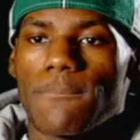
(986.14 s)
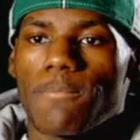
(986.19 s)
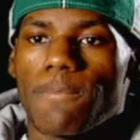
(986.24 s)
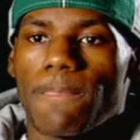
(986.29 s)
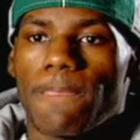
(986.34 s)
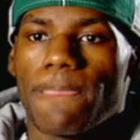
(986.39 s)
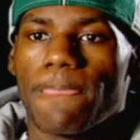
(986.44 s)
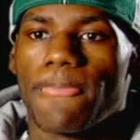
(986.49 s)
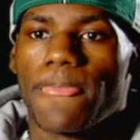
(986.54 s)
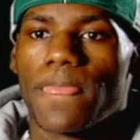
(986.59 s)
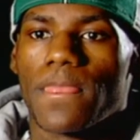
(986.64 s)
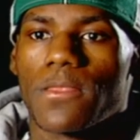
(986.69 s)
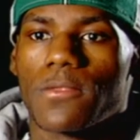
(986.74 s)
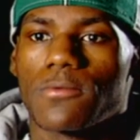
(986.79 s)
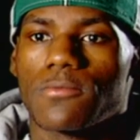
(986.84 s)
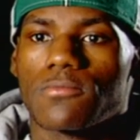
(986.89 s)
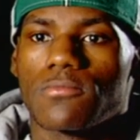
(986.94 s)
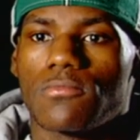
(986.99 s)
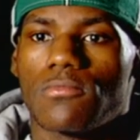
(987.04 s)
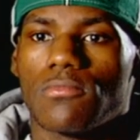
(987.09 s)
The coach
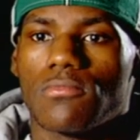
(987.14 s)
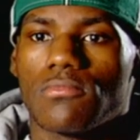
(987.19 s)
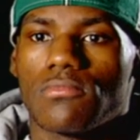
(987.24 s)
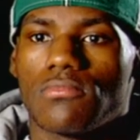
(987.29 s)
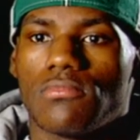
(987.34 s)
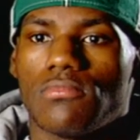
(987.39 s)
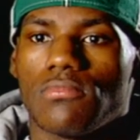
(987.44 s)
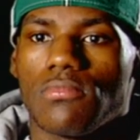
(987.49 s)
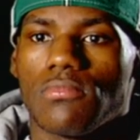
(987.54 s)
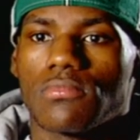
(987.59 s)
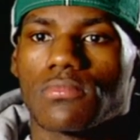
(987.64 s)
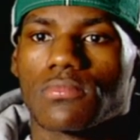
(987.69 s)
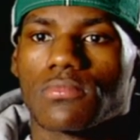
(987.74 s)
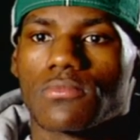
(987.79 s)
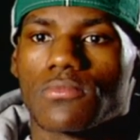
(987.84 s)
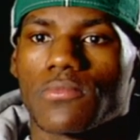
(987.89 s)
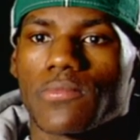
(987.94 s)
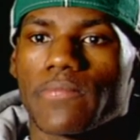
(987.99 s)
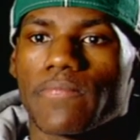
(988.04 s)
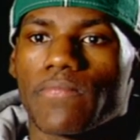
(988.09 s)
said that there
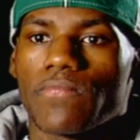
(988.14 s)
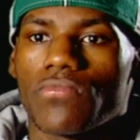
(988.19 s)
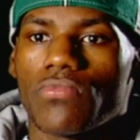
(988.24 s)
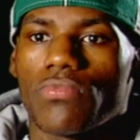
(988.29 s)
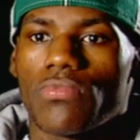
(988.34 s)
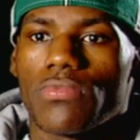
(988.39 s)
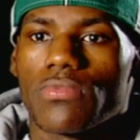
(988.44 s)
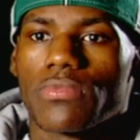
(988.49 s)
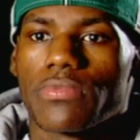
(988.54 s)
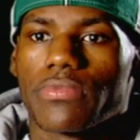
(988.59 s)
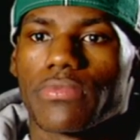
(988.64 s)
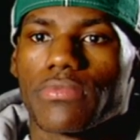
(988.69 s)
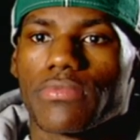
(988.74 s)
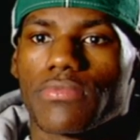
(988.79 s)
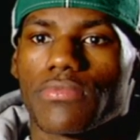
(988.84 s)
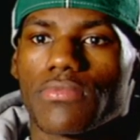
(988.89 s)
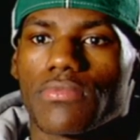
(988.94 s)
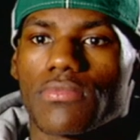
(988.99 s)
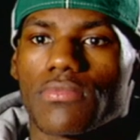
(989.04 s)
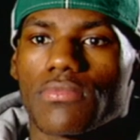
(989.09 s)
are
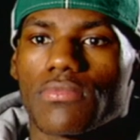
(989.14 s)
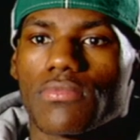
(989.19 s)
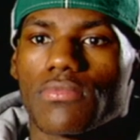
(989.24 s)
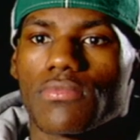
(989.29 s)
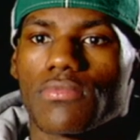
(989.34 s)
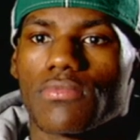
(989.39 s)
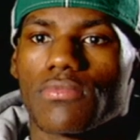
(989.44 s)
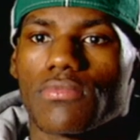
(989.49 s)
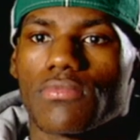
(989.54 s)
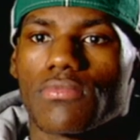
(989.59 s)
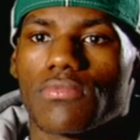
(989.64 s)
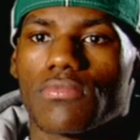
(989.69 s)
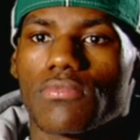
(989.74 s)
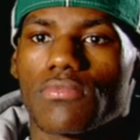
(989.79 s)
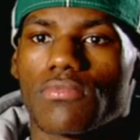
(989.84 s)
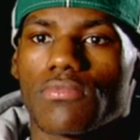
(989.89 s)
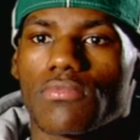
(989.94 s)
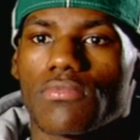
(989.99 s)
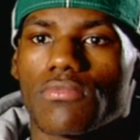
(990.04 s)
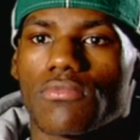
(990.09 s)

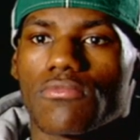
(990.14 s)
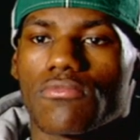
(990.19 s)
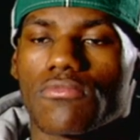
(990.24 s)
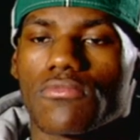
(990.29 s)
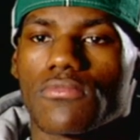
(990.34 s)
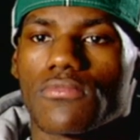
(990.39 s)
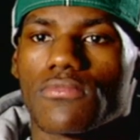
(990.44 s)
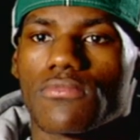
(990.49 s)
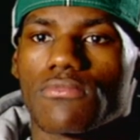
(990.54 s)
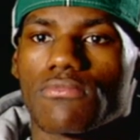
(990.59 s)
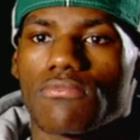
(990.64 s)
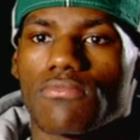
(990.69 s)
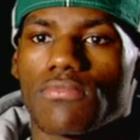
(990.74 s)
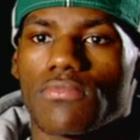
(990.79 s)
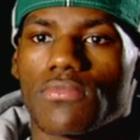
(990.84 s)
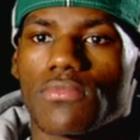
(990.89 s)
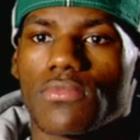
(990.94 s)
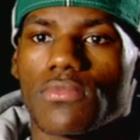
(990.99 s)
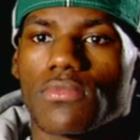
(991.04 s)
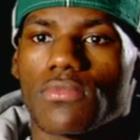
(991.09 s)
basketball players,
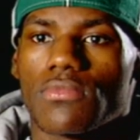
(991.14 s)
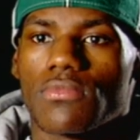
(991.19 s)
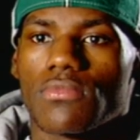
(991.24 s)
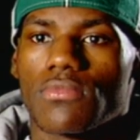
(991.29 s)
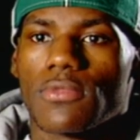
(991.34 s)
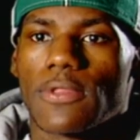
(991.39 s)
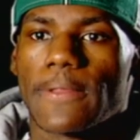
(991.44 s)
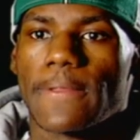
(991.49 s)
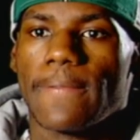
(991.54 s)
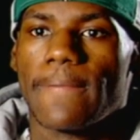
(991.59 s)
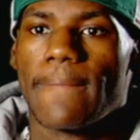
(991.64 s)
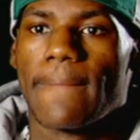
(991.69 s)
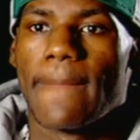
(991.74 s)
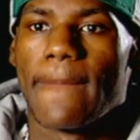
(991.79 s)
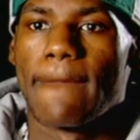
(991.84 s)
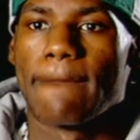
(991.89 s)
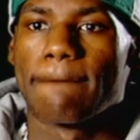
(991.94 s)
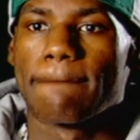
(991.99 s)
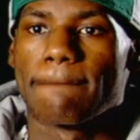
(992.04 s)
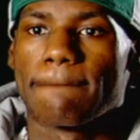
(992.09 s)
and I
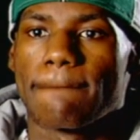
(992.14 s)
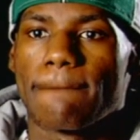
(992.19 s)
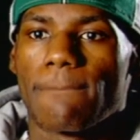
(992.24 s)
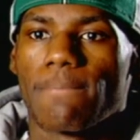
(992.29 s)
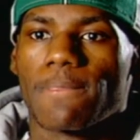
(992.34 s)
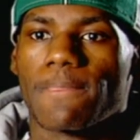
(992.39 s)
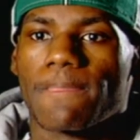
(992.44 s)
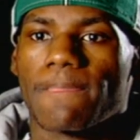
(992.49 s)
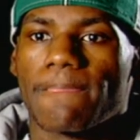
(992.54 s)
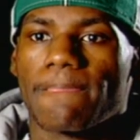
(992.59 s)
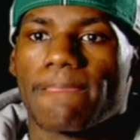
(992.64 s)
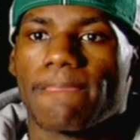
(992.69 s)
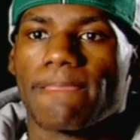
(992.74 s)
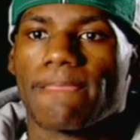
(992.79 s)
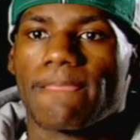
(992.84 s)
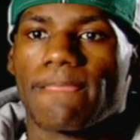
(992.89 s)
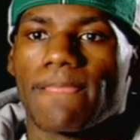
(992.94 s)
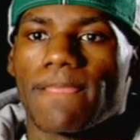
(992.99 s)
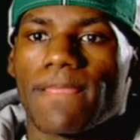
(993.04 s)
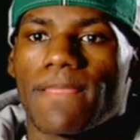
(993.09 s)
remember trying
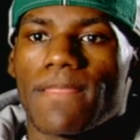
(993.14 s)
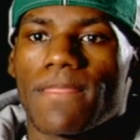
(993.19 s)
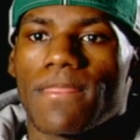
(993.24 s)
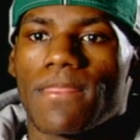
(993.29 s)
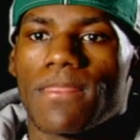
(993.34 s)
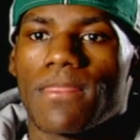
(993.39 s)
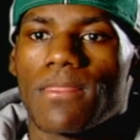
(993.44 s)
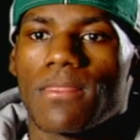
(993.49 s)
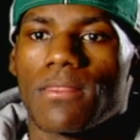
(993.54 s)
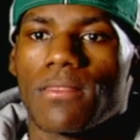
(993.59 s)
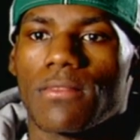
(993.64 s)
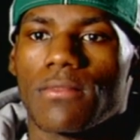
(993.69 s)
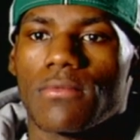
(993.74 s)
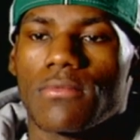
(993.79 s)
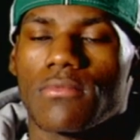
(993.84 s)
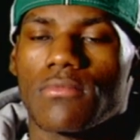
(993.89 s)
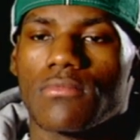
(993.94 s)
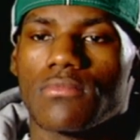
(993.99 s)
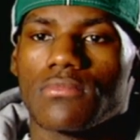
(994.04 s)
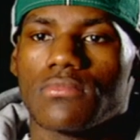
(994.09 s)
to figure out what his
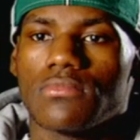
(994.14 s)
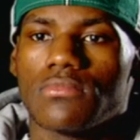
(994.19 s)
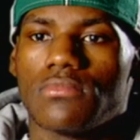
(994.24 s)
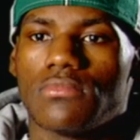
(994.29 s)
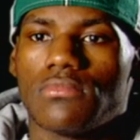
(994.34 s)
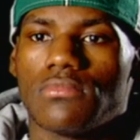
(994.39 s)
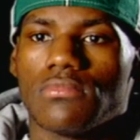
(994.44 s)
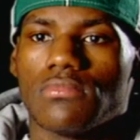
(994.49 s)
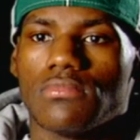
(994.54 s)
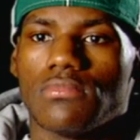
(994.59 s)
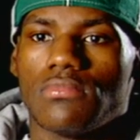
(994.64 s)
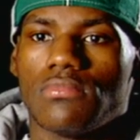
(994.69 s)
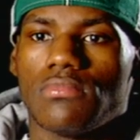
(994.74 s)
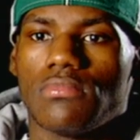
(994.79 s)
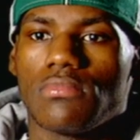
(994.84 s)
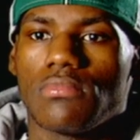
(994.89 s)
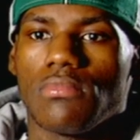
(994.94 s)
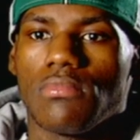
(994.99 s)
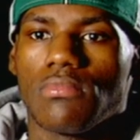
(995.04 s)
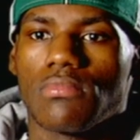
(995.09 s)
quote is, that
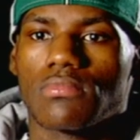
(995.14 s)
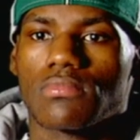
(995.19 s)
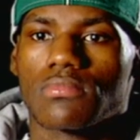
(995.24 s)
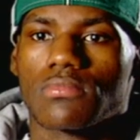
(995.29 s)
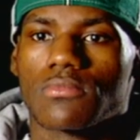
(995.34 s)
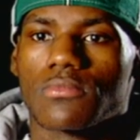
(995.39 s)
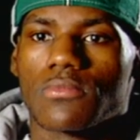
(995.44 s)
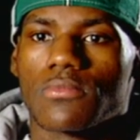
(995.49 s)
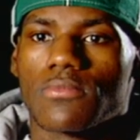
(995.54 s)
you are a...